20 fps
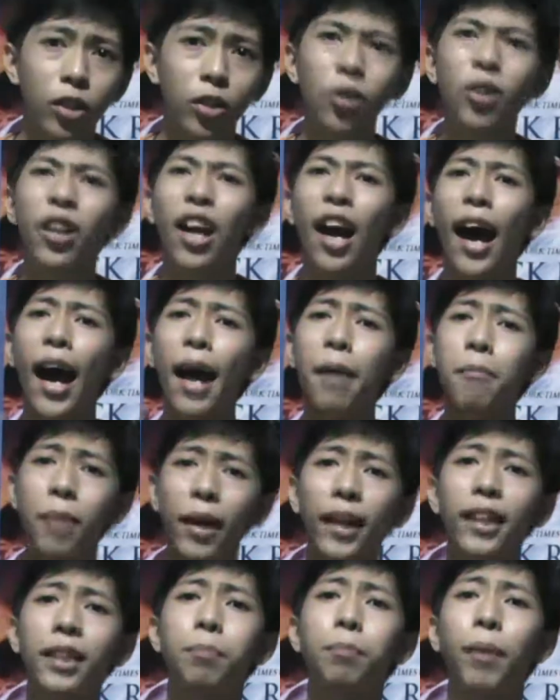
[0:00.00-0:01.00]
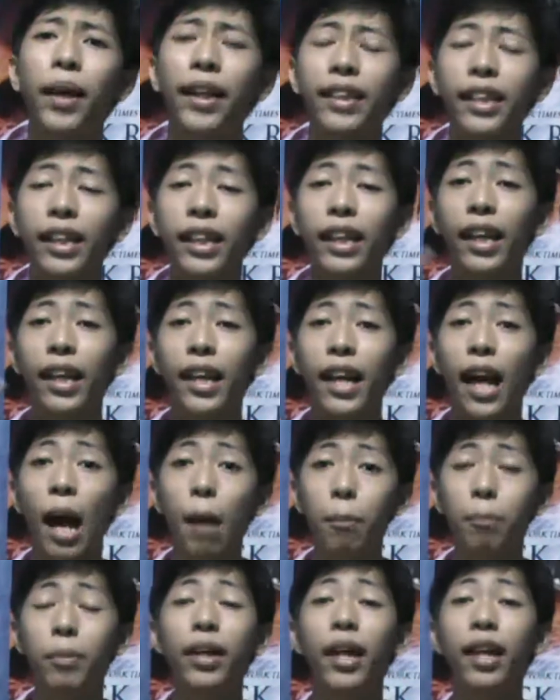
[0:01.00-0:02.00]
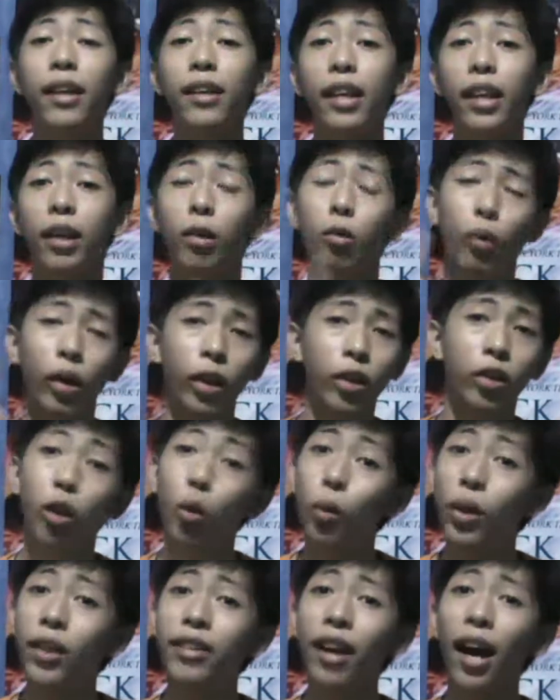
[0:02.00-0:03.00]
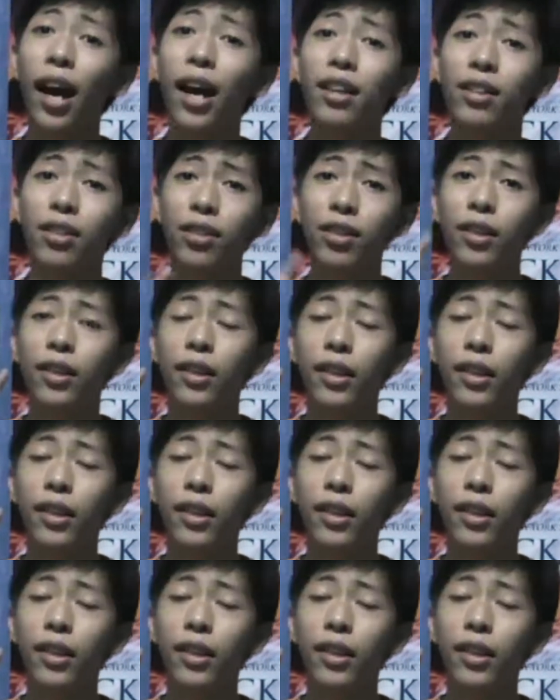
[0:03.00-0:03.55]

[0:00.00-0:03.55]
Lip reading: So yeah, I'm expecting a happy ending where no one dies,